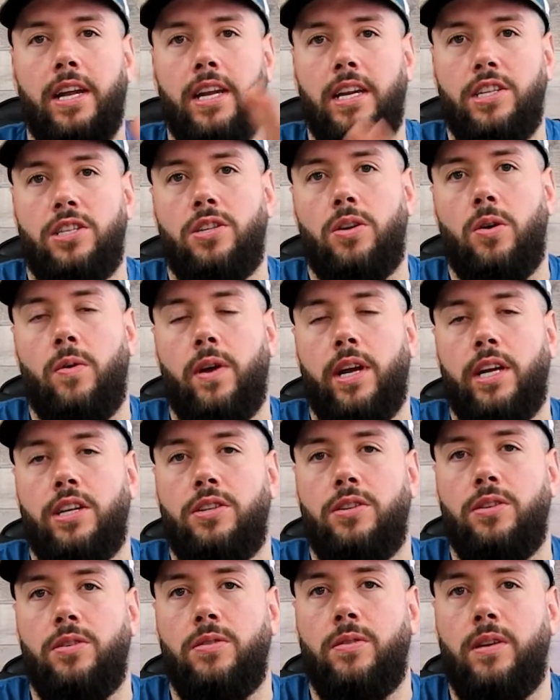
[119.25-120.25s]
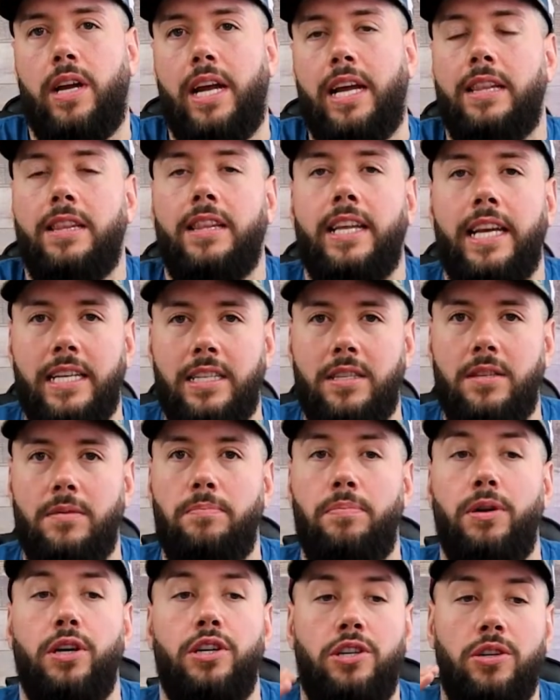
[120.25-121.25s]
it is going to at
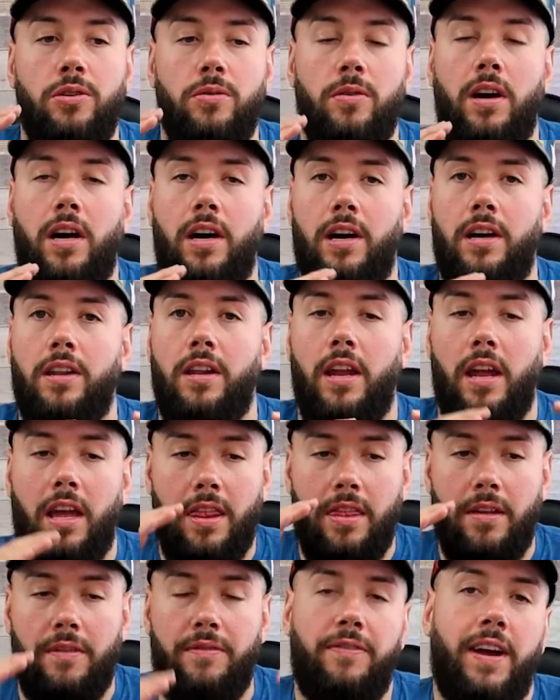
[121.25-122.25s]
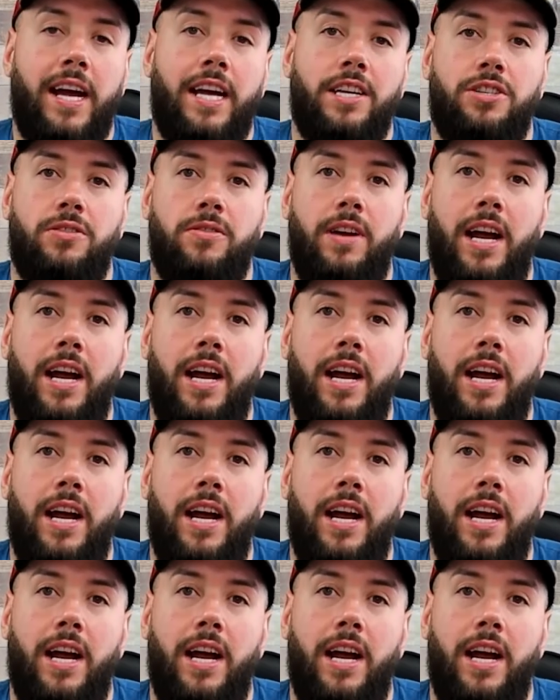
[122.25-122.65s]
least put you on the fast